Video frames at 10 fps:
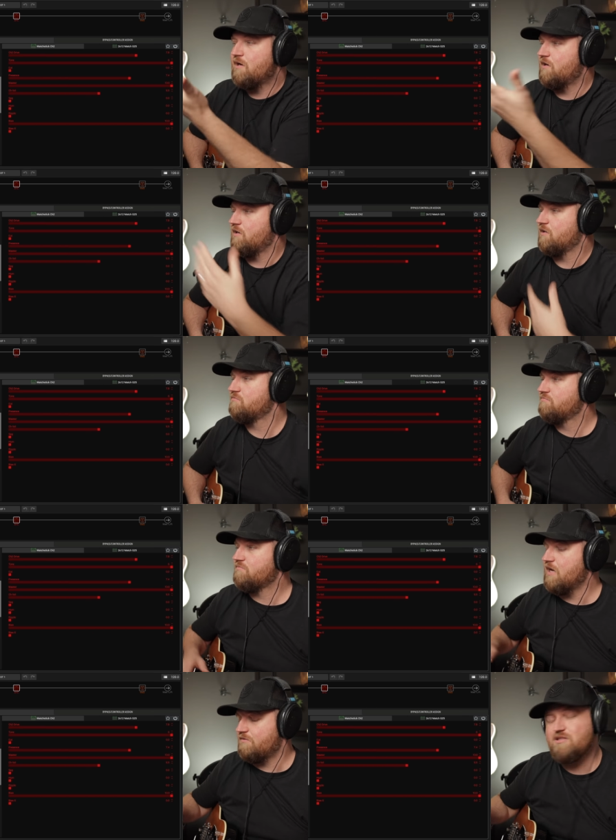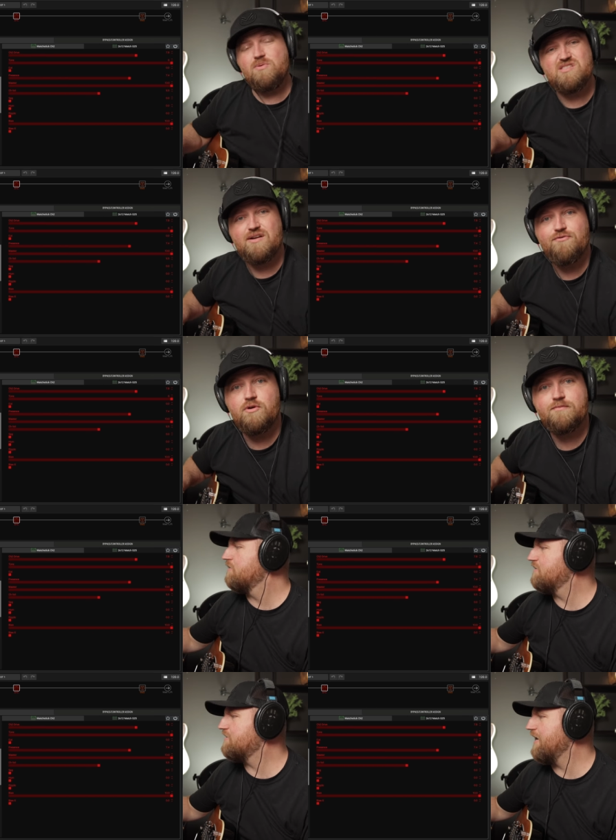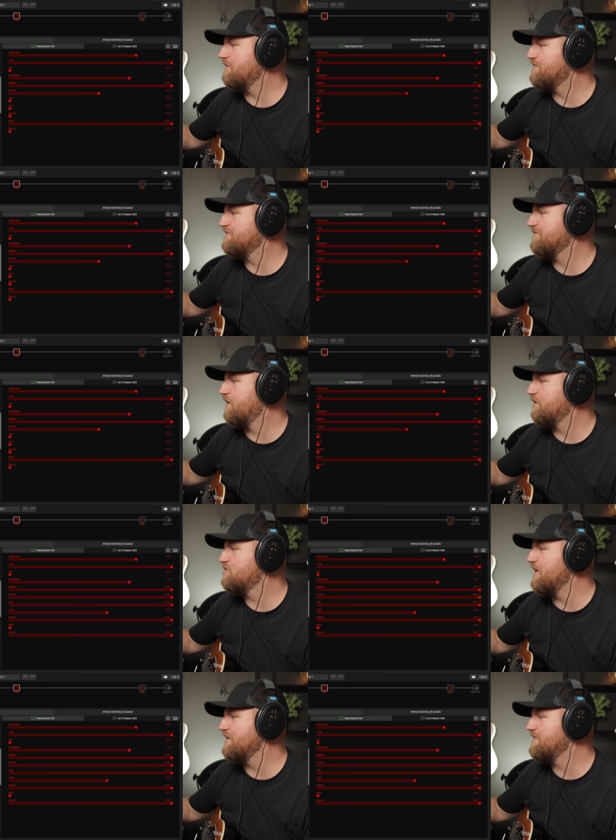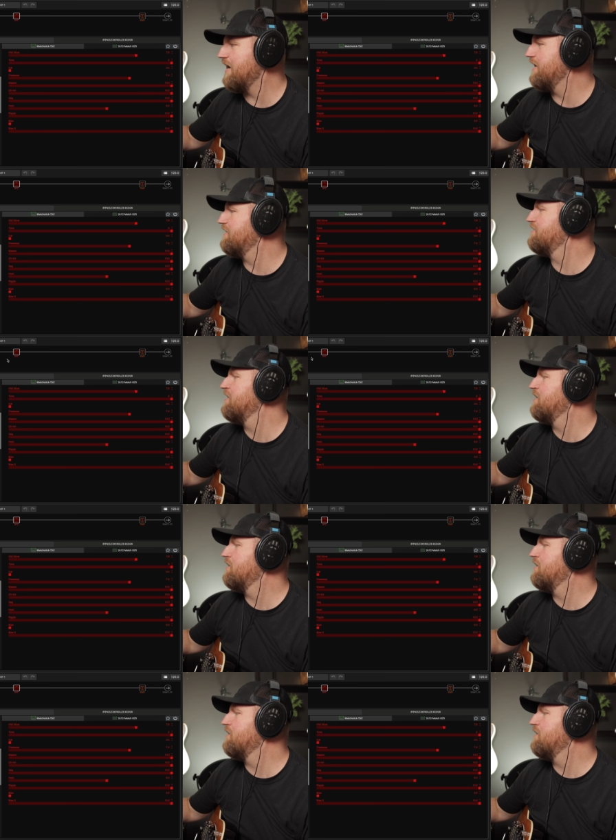Uh, yeah, that's what it's there for. Let's see how this sluggish and tight